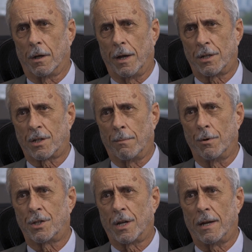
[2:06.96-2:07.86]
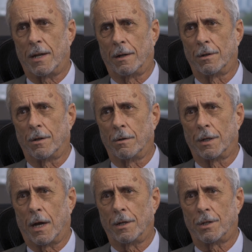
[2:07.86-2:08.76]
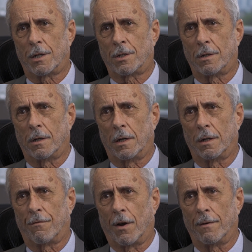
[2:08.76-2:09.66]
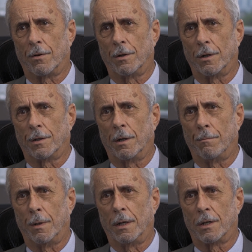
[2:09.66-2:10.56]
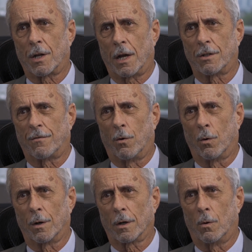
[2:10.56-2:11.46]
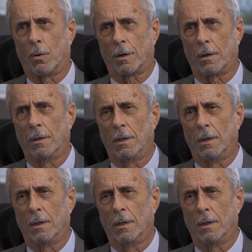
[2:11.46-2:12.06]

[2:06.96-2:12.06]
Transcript: The last time we sat down to do a digest, the 5-year yield had been as high as 4.25.